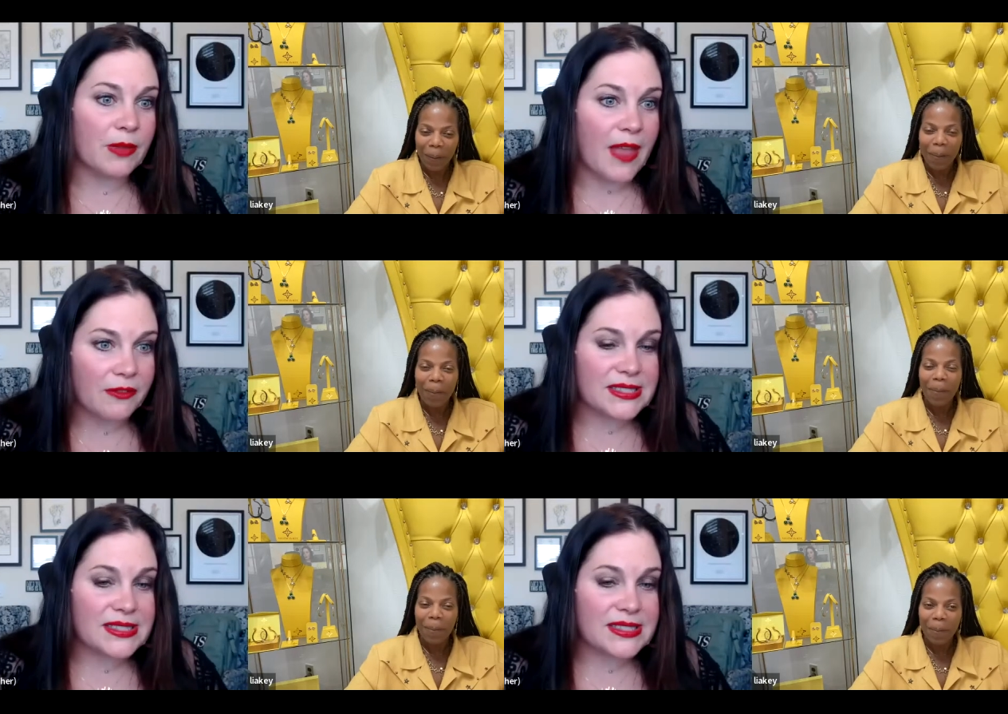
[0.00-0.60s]

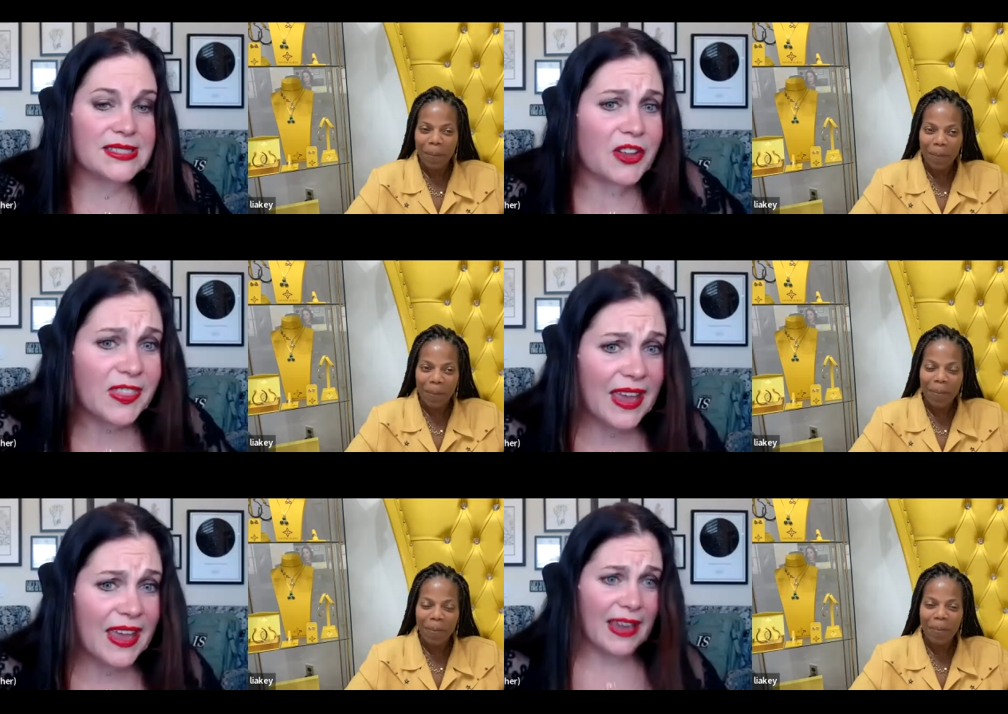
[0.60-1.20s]
Speaker 1: life. This is a
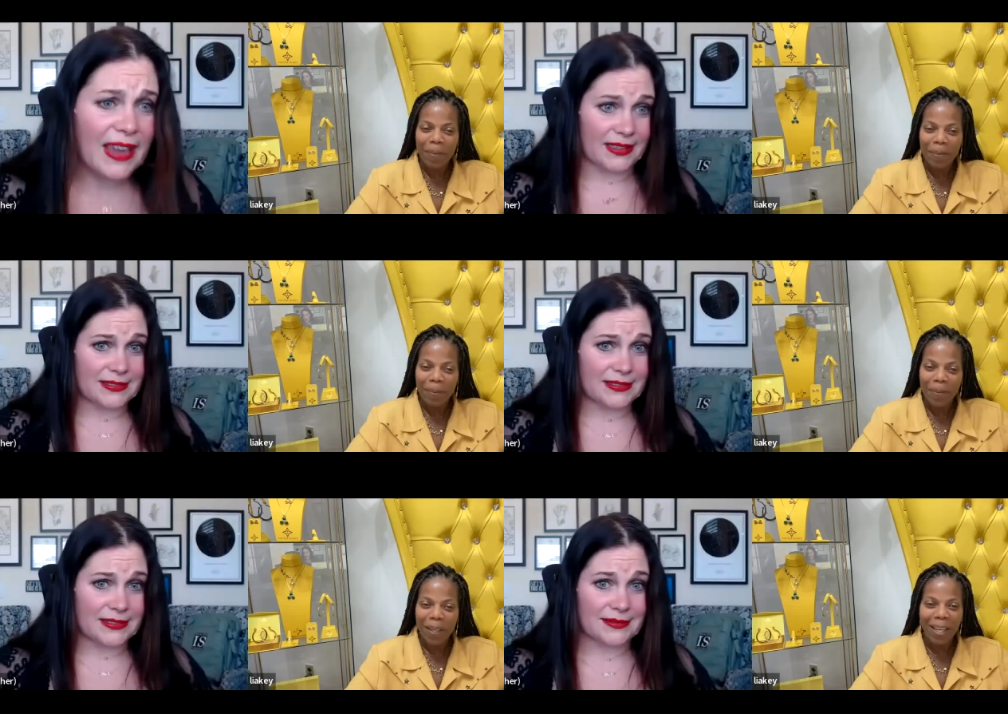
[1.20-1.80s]
good thing.
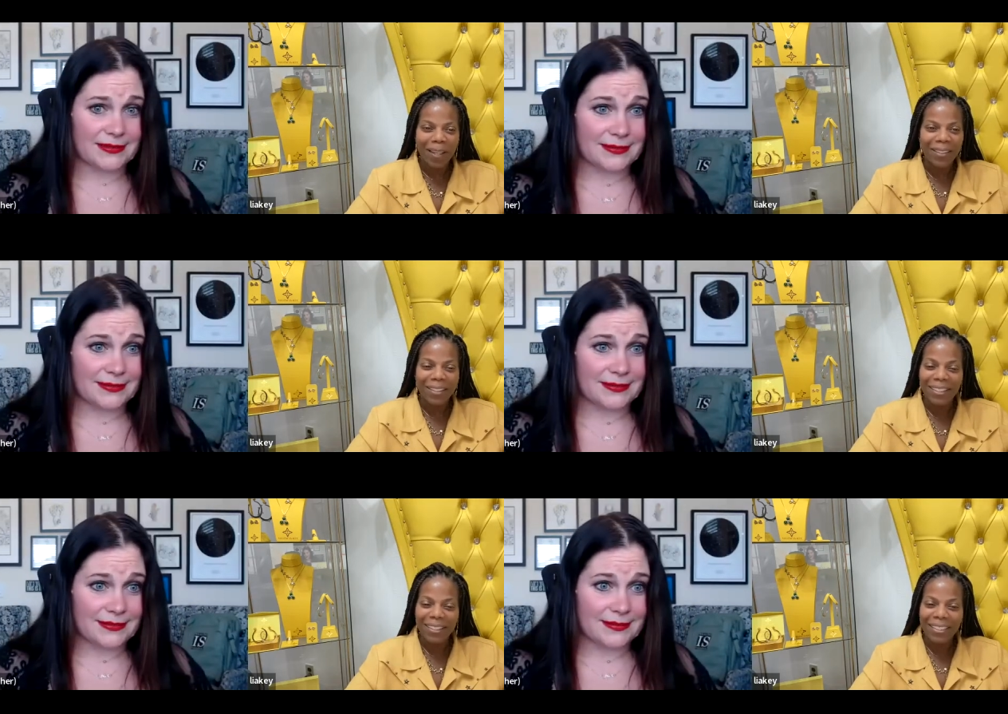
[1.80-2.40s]
Speaker 2: Yeah.
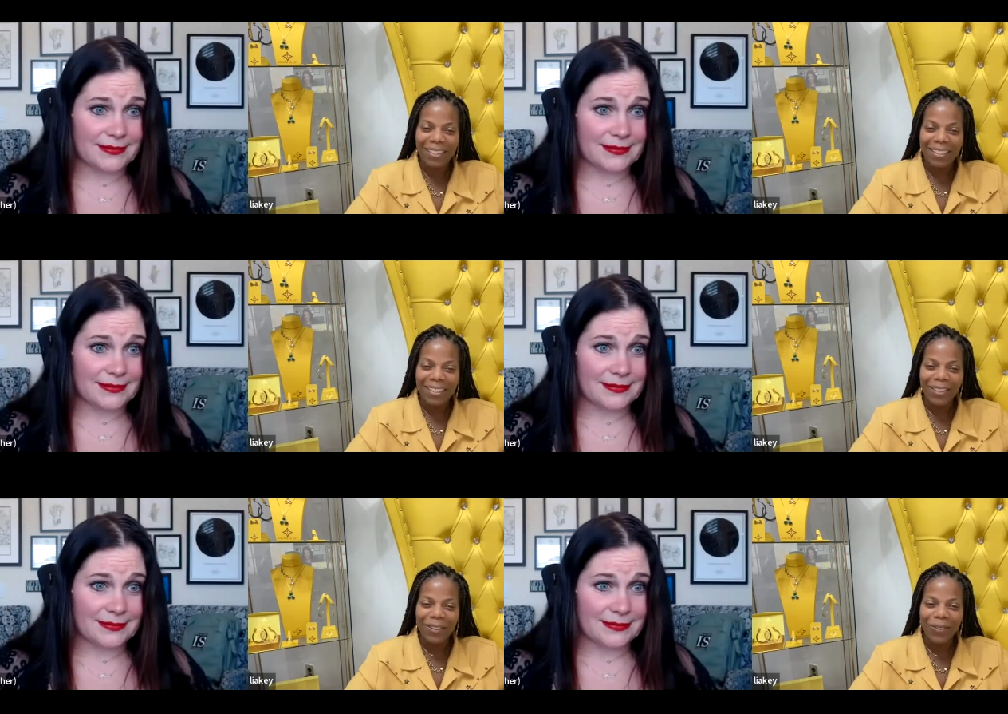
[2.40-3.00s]

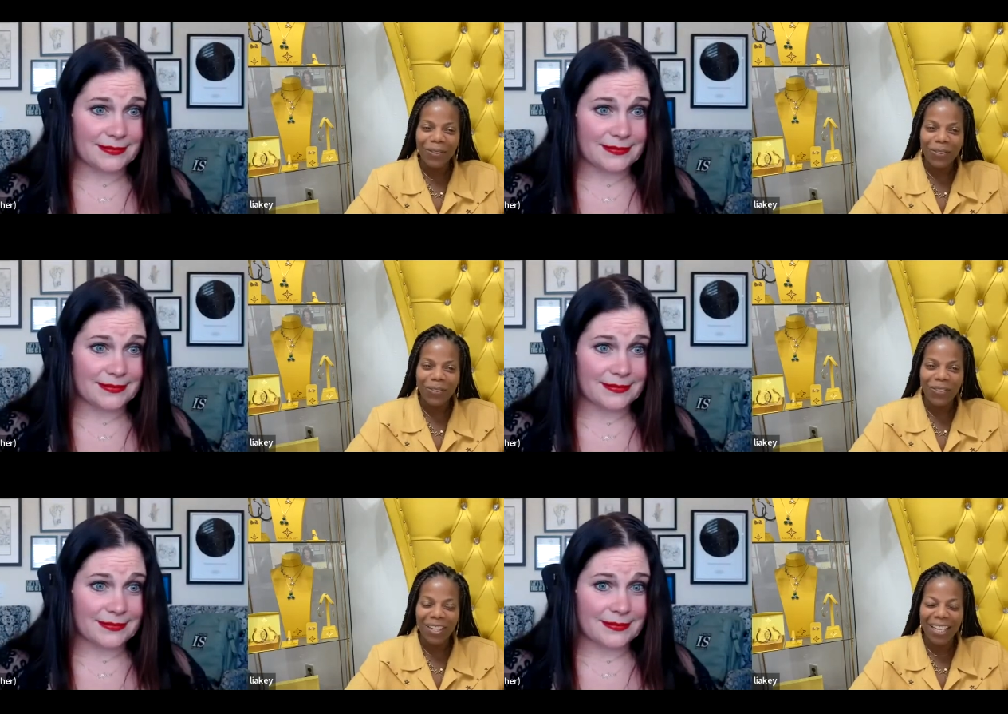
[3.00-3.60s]
Oh,
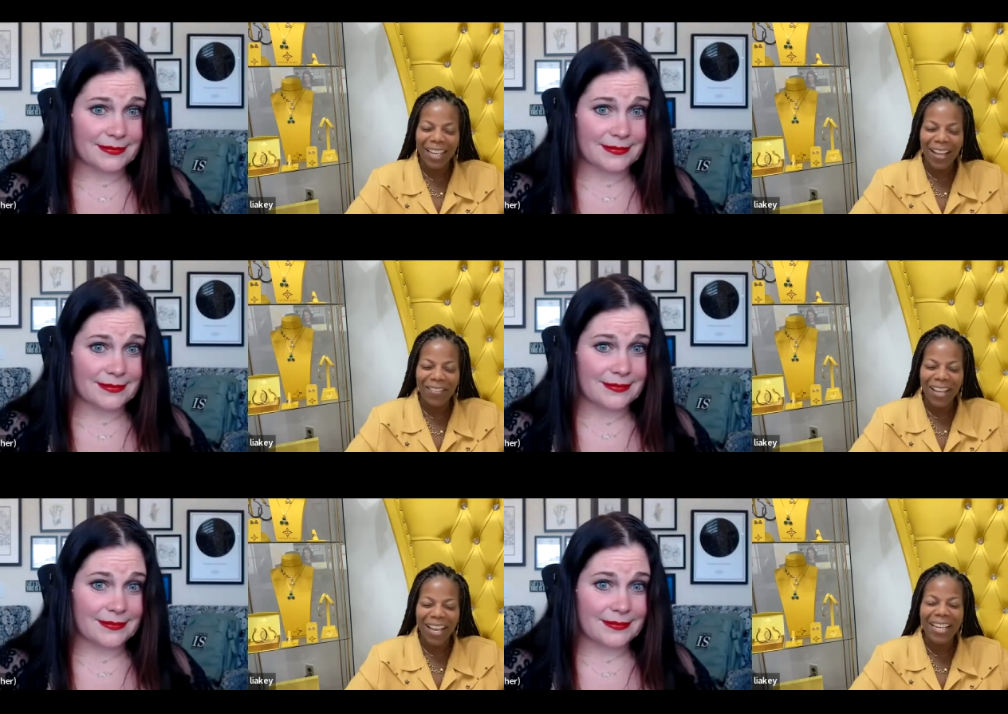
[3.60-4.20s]

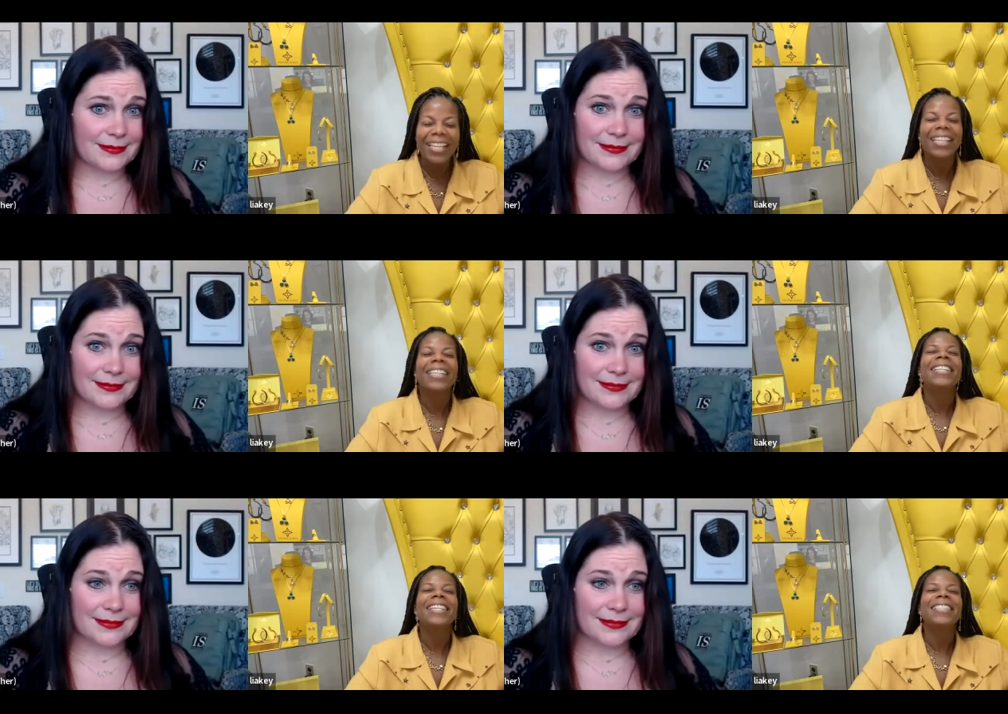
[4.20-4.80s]
love it.
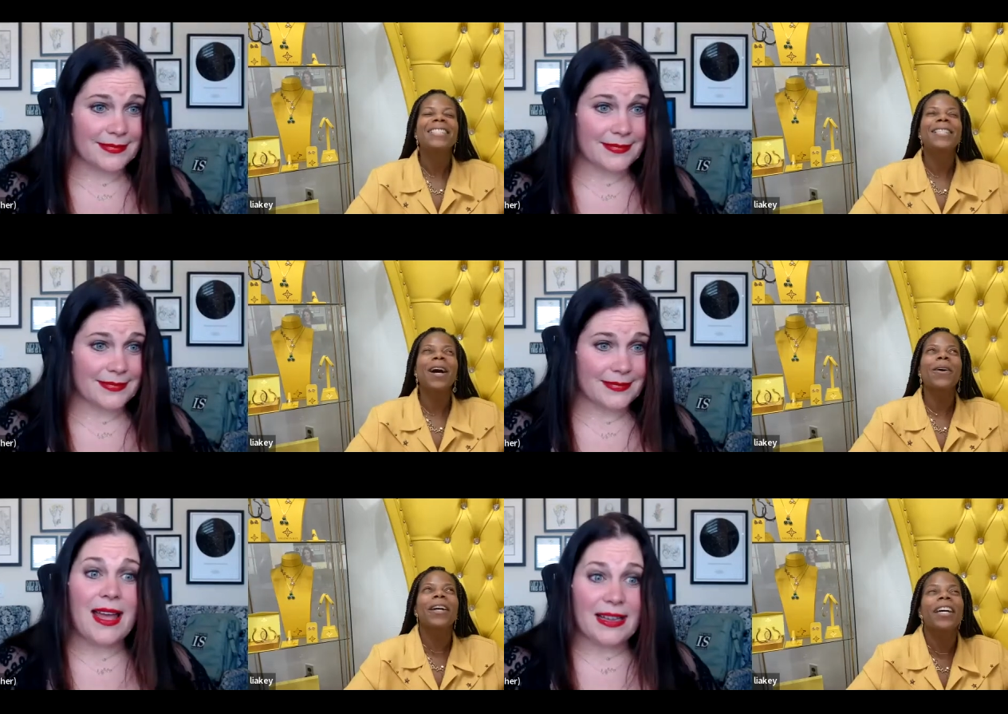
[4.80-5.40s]
It's
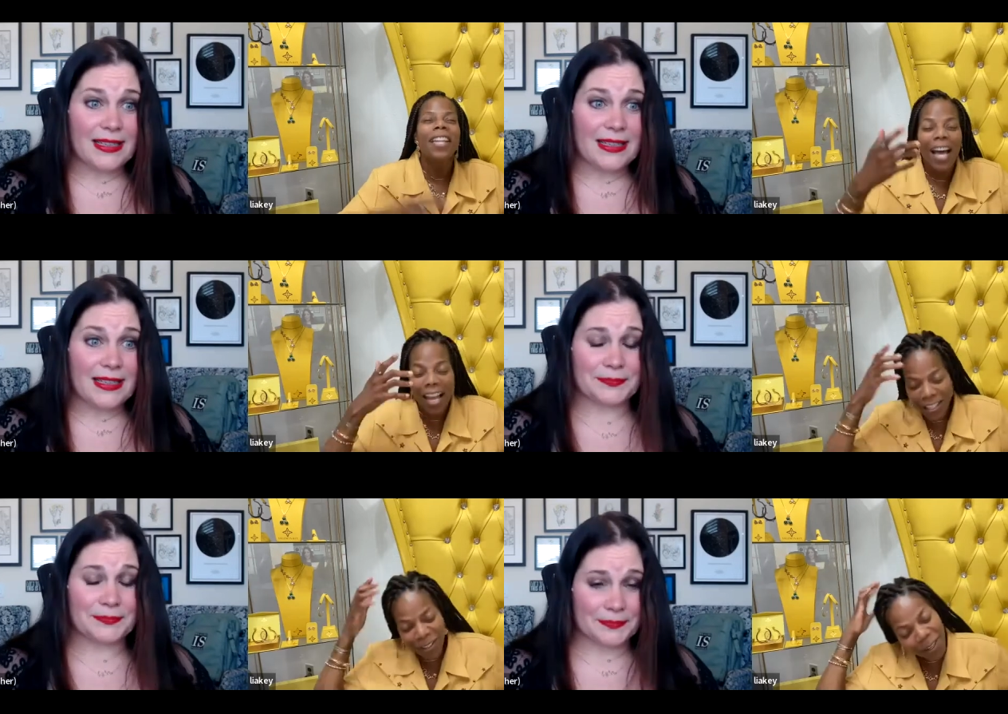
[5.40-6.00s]
so good.
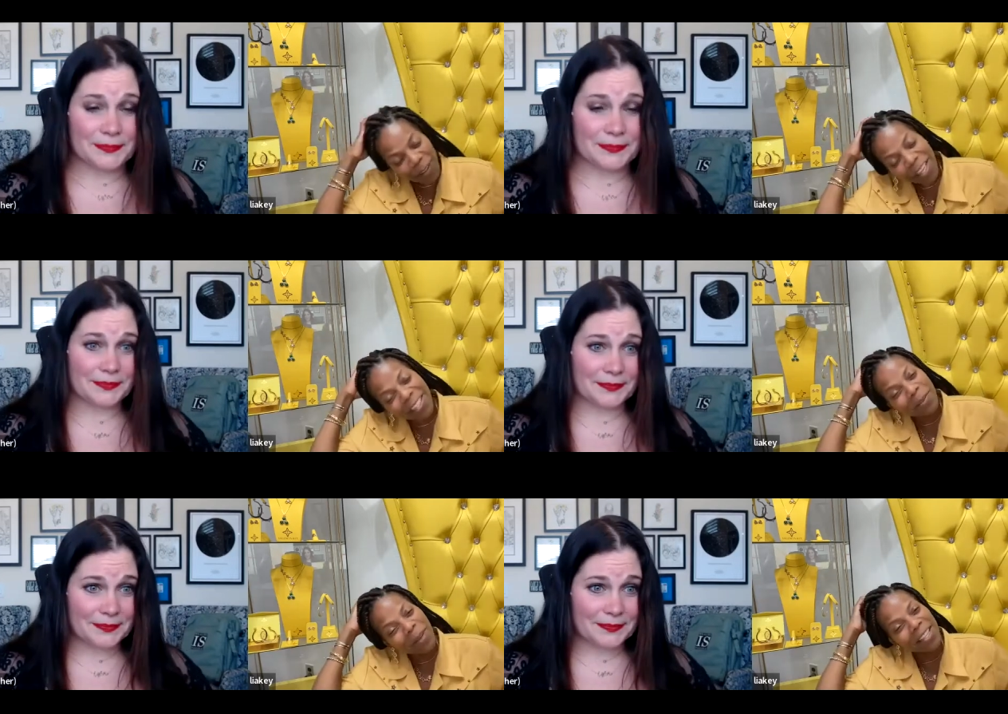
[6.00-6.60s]
I, you know,
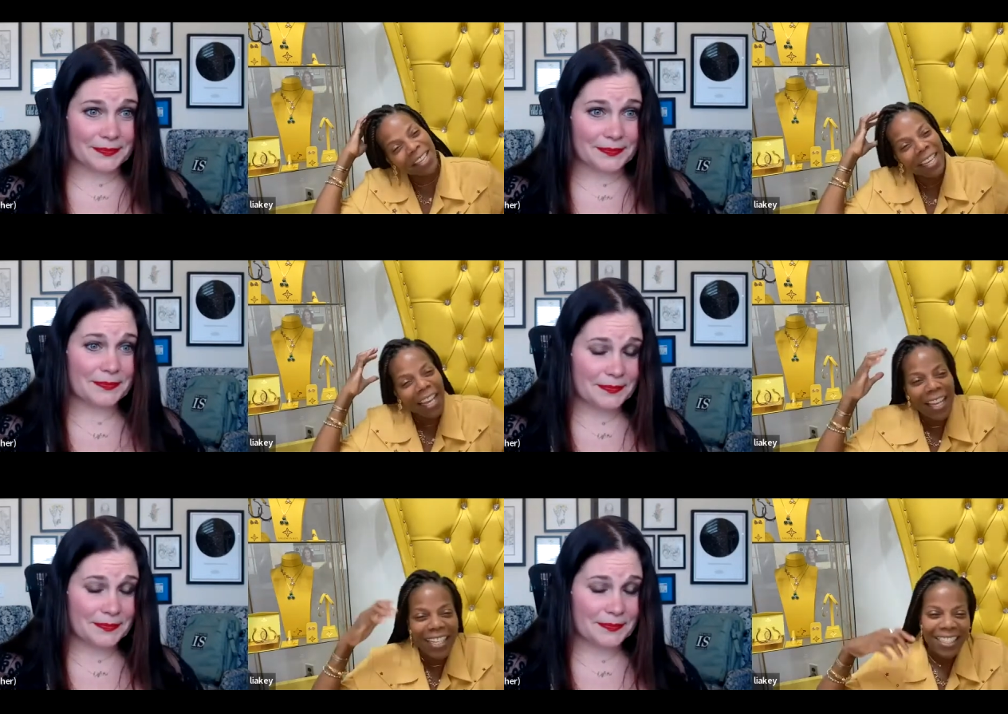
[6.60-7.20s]
that's my
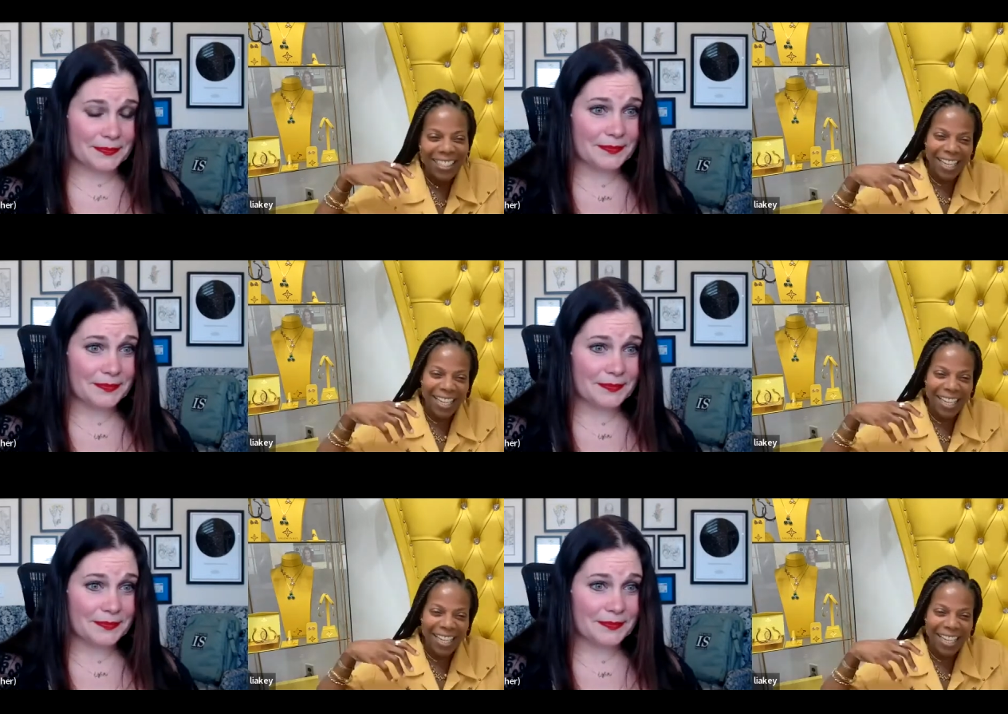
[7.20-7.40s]
thing. I,